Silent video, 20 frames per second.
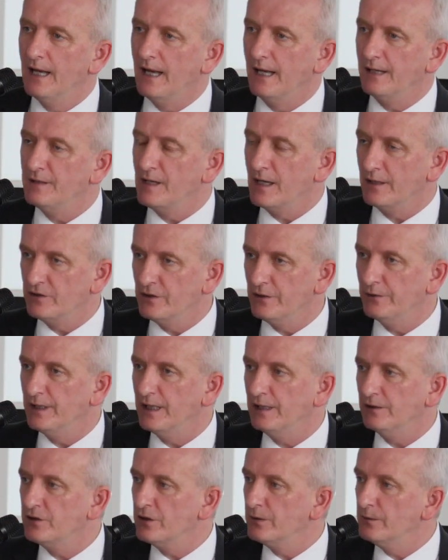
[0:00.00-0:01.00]
and not
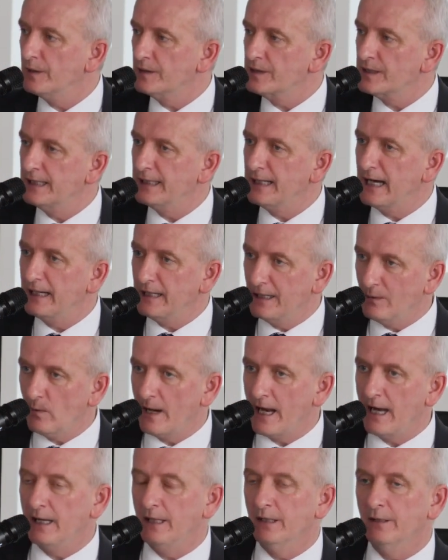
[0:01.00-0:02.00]
unique to us in any
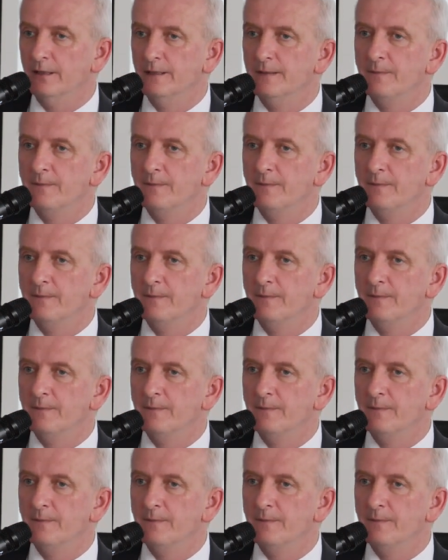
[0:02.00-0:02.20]
way,